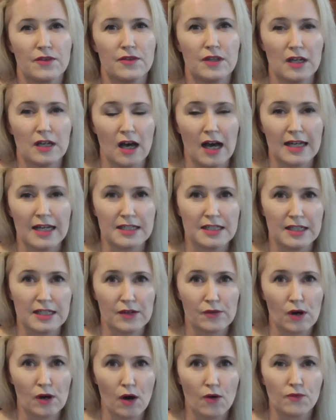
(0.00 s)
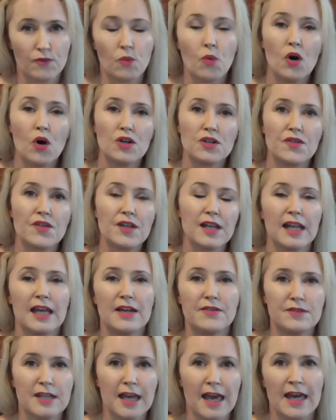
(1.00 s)
the idea of what the
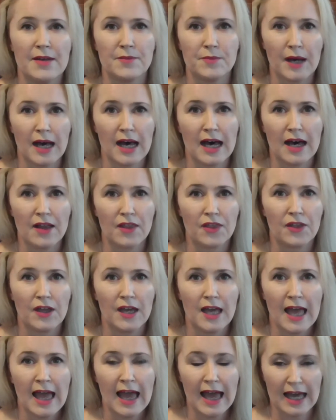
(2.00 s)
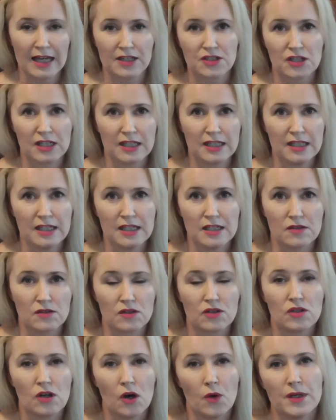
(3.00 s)
left hand path actually is
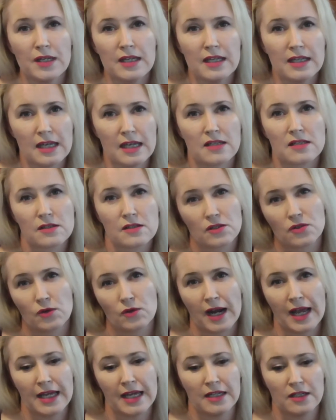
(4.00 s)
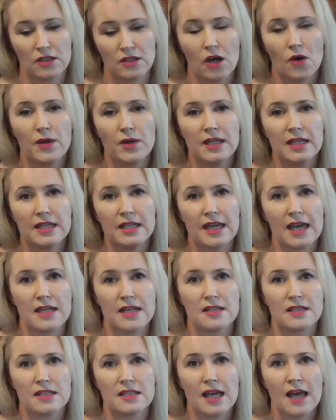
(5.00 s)
going against the grain, going
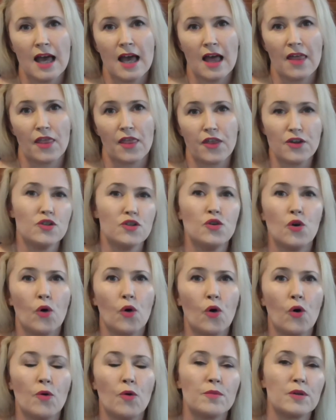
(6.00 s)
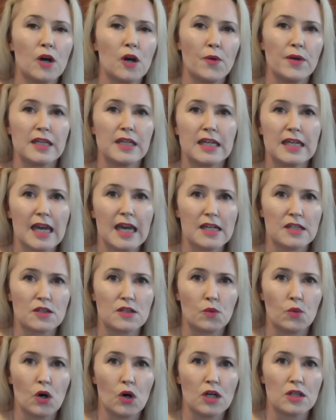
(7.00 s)
against the norm, going
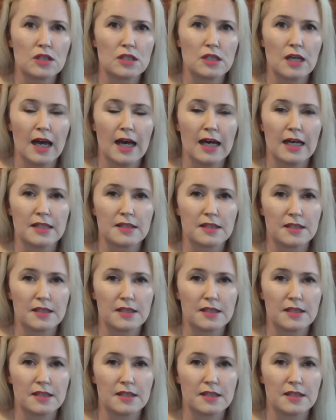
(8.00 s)
against what uh,